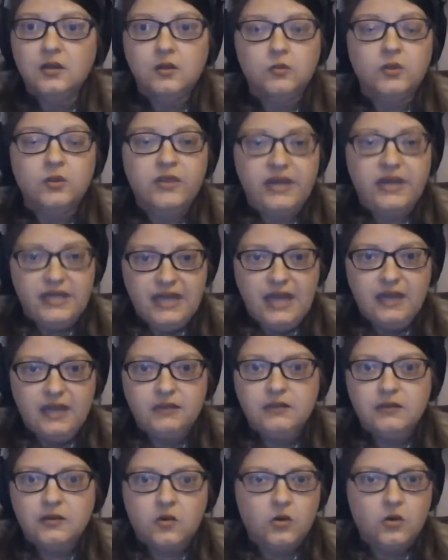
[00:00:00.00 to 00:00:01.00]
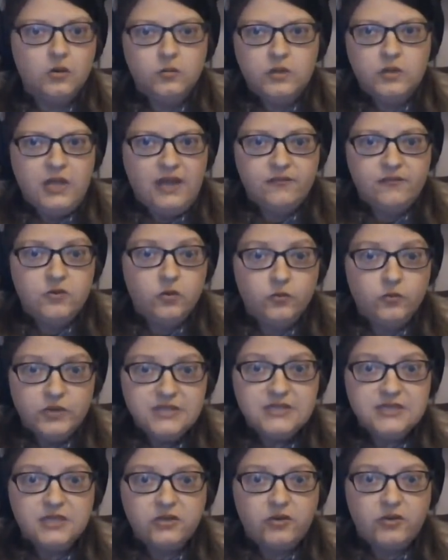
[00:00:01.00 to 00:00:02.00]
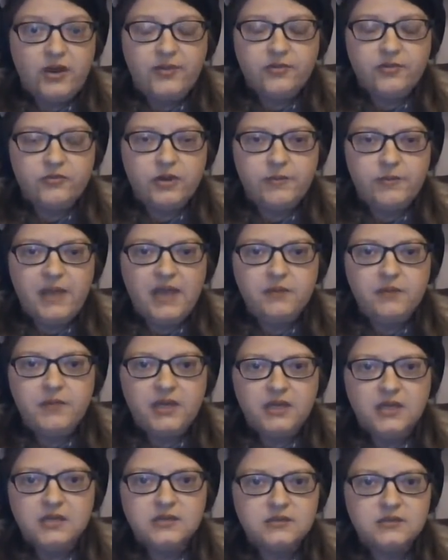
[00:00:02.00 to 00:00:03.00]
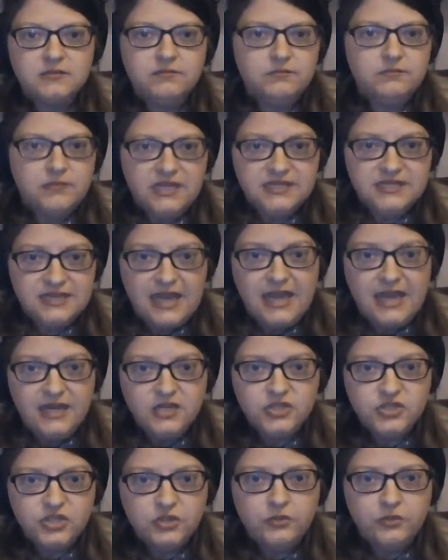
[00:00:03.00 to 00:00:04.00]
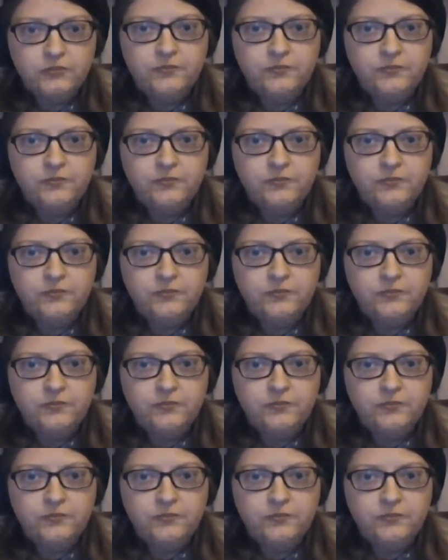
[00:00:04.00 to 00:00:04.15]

Well, then again, the court would have no reason to grant the remand because it's a non-issue.